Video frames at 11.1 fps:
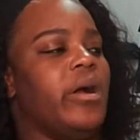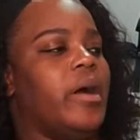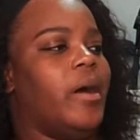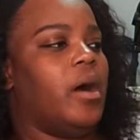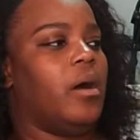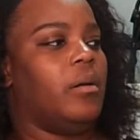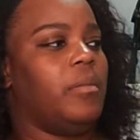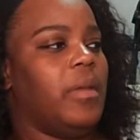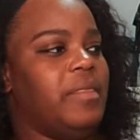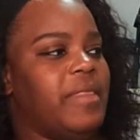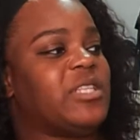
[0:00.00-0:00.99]

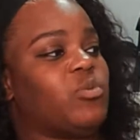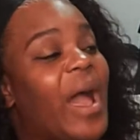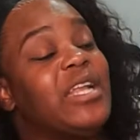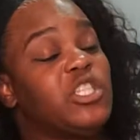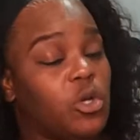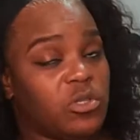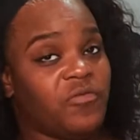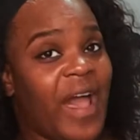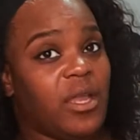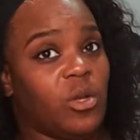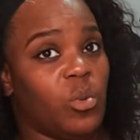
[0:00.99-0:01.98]
And that's why I chose
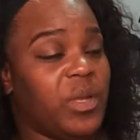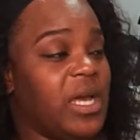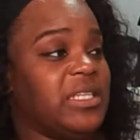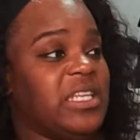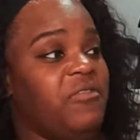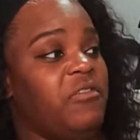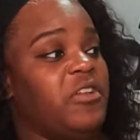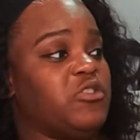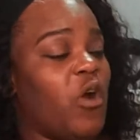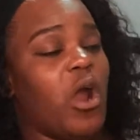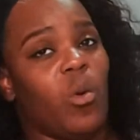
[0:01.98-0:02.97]
vinyl, because even if it's
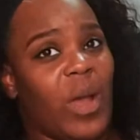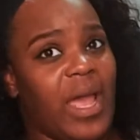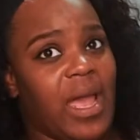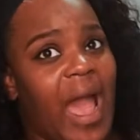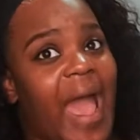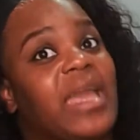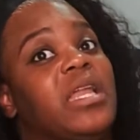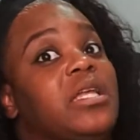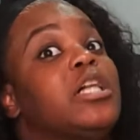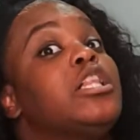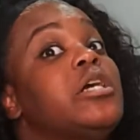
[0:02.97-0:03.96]
far away, I can
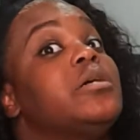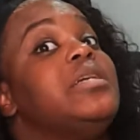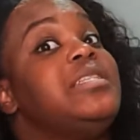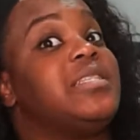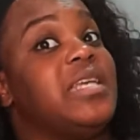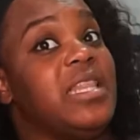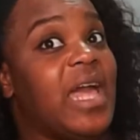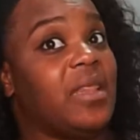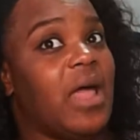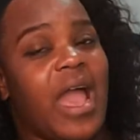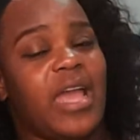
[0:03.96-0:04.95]
clearly see
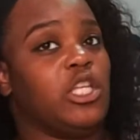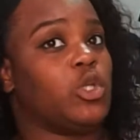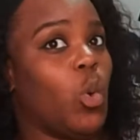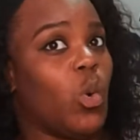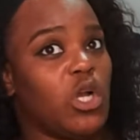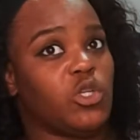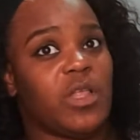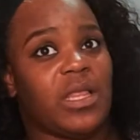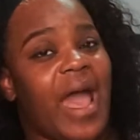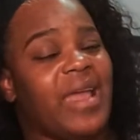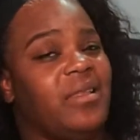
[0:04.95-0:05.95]
that line is orange, or
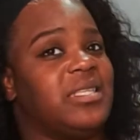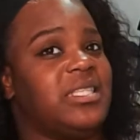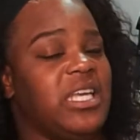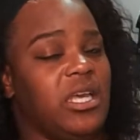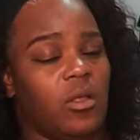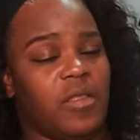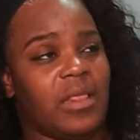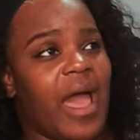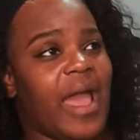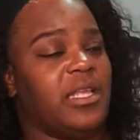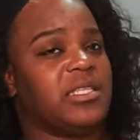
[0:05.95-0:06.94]
that line is teal, that
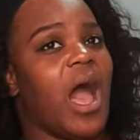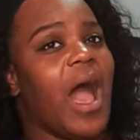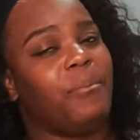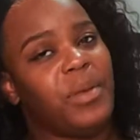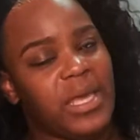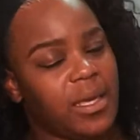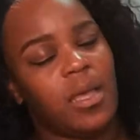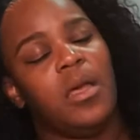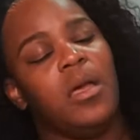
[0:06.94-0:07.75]
line is hot pink.